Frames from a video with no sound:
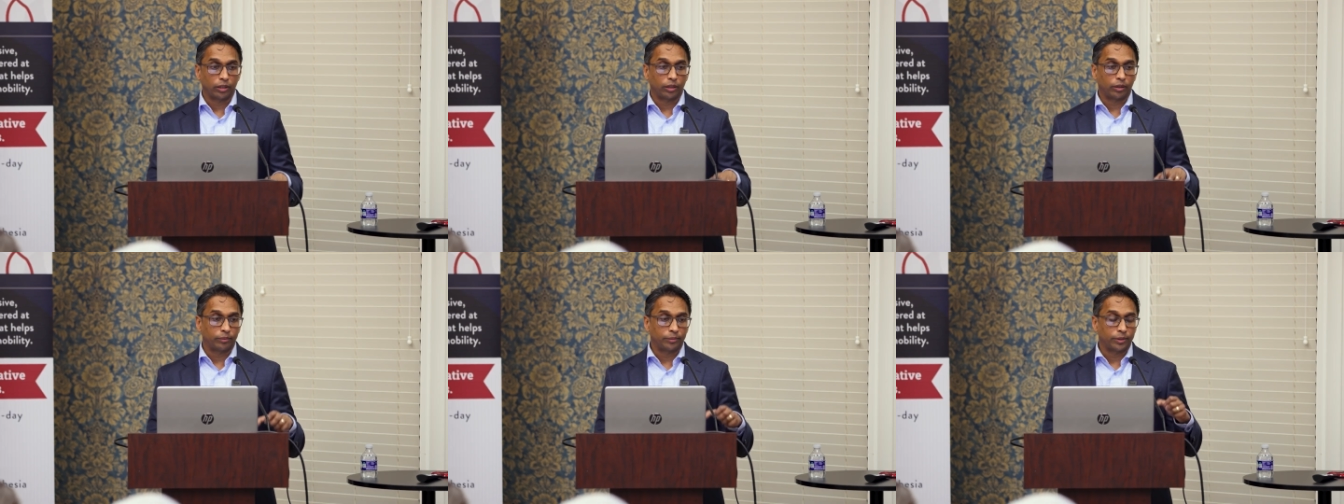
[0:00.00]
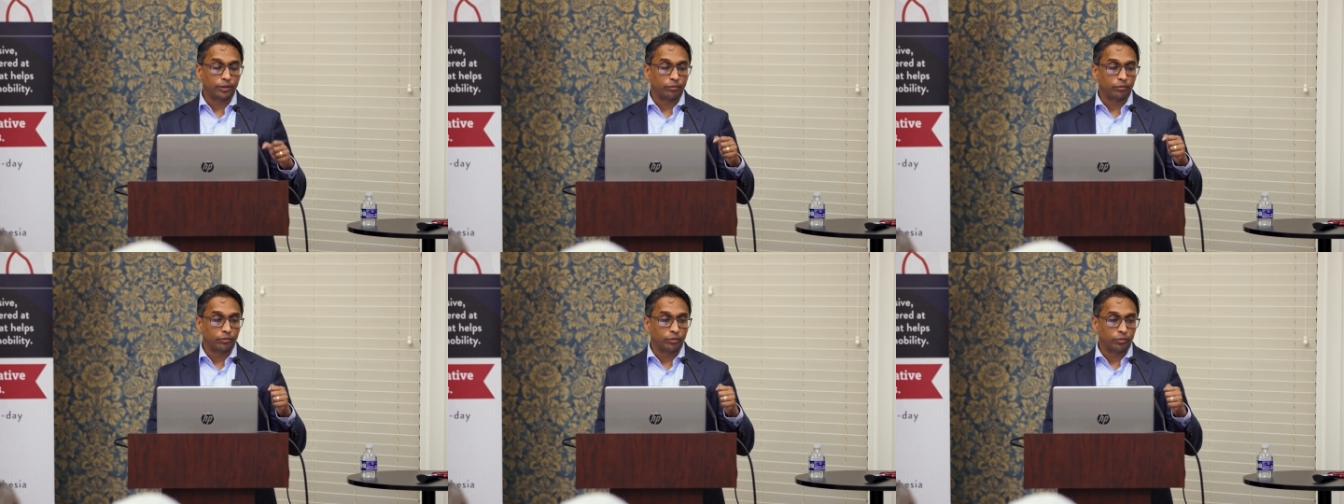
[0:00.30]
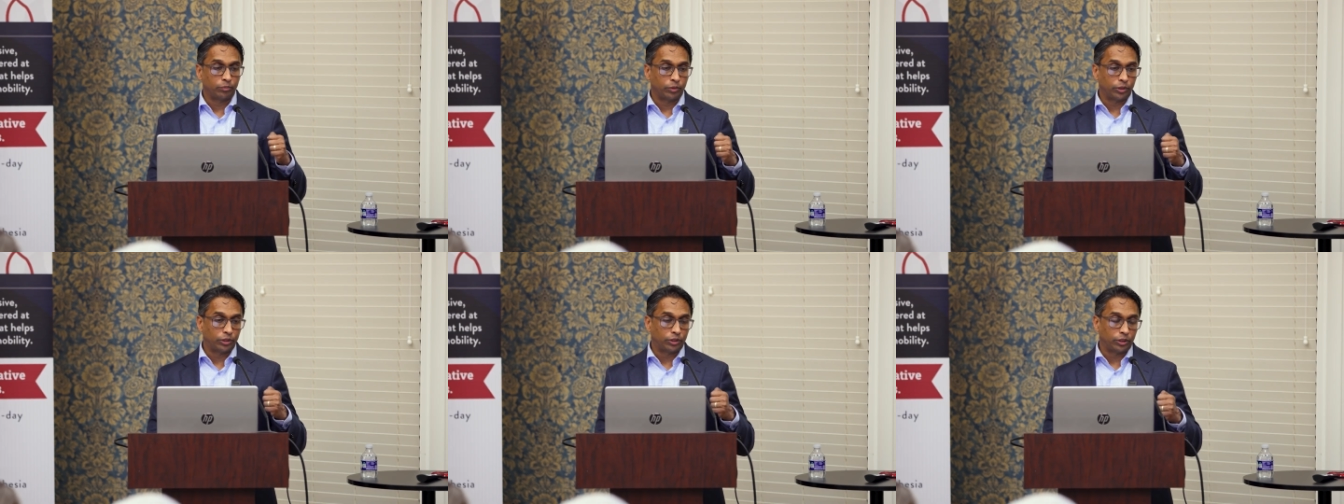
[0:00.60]
I mean,
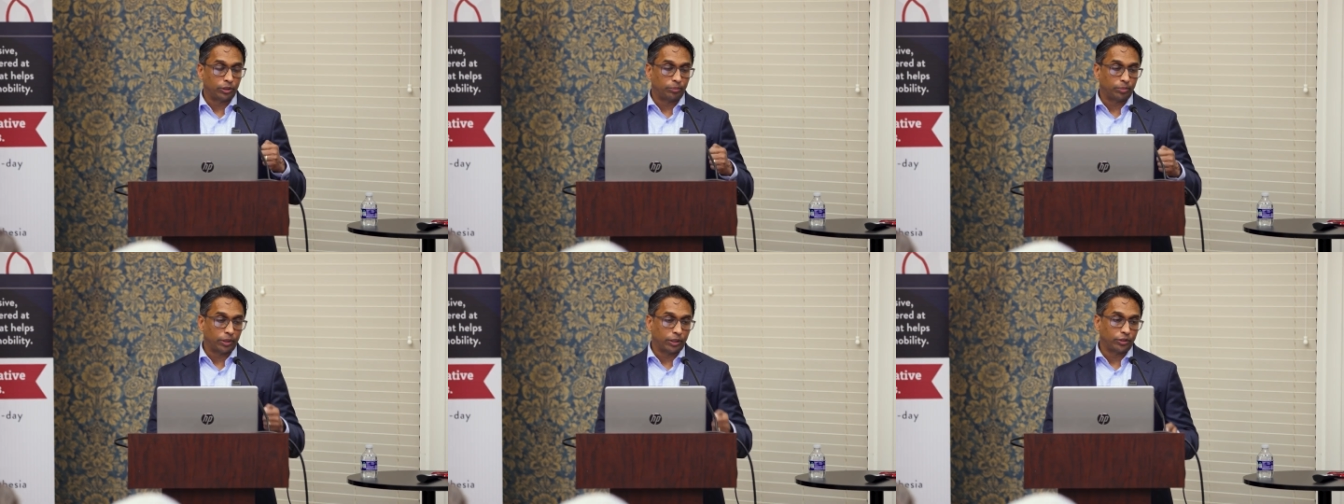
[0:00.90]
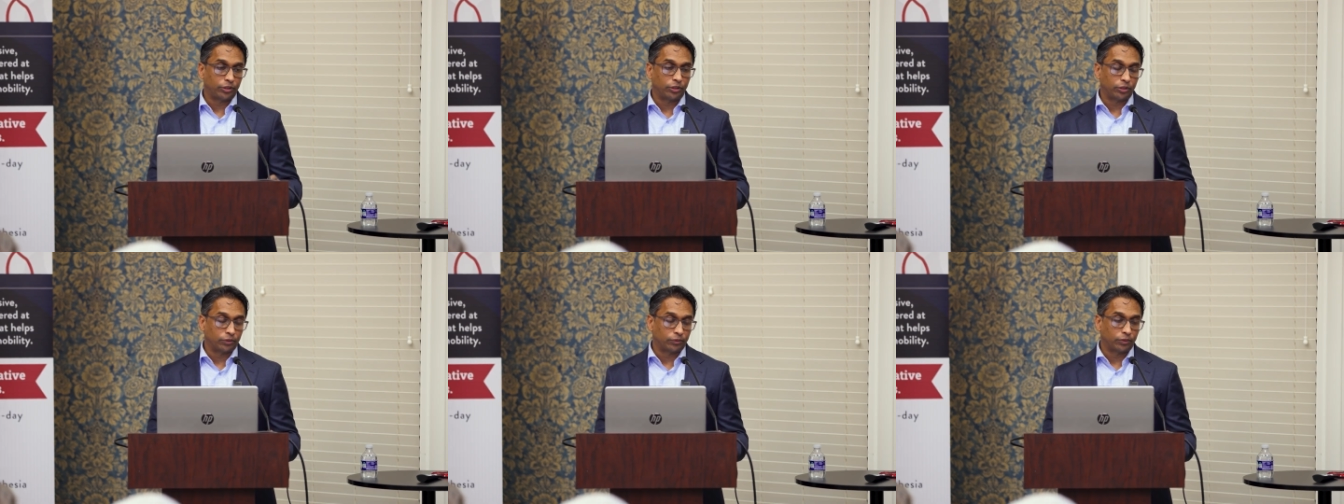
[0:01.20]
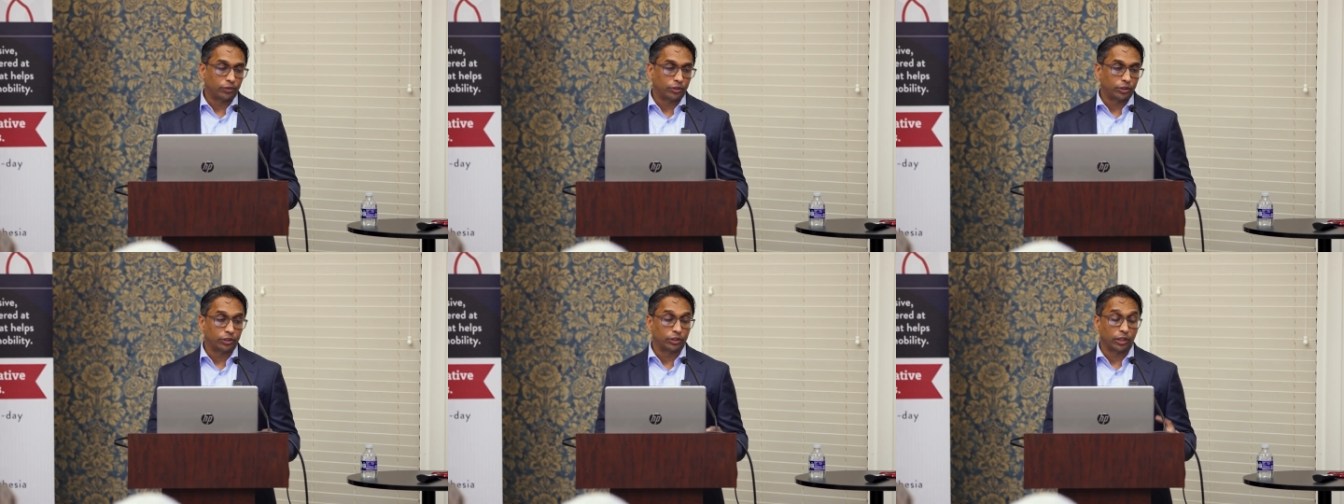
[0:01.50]
when we see patients
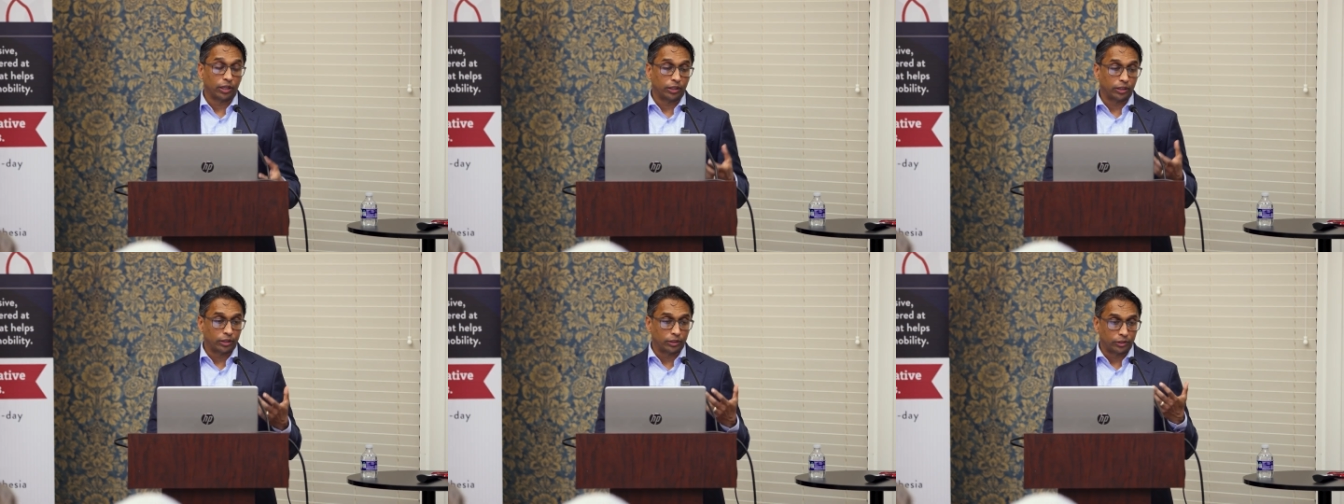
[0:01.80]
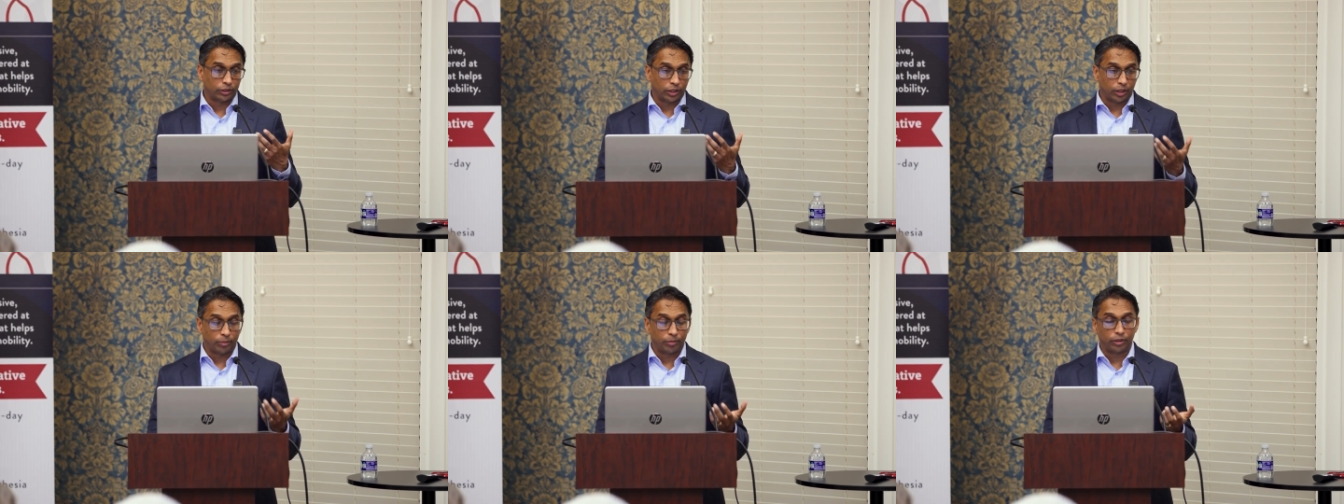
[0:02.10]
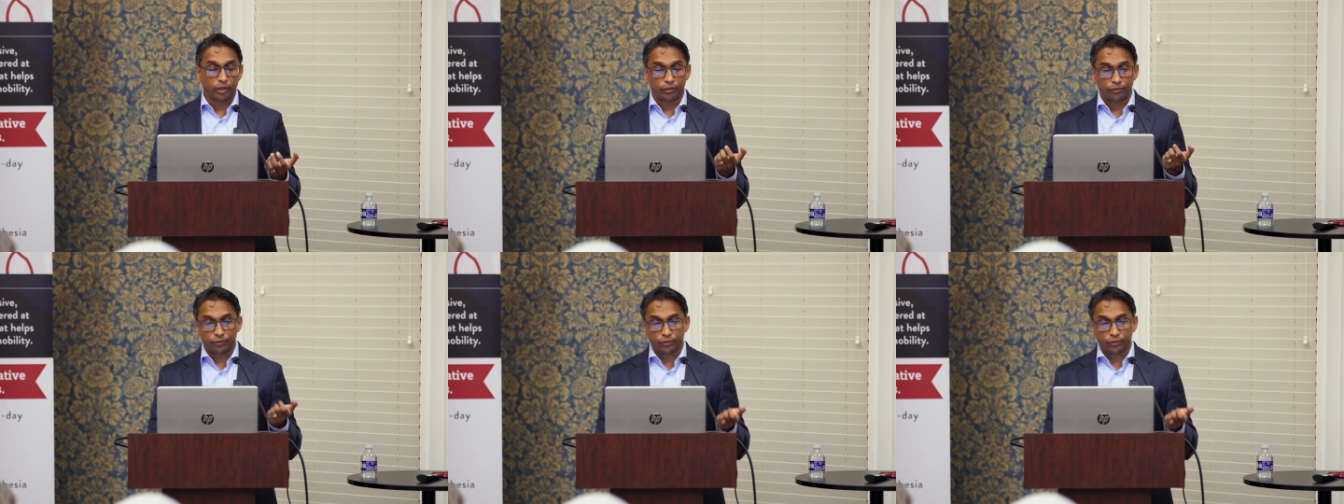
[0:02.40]
for these, I examine it, I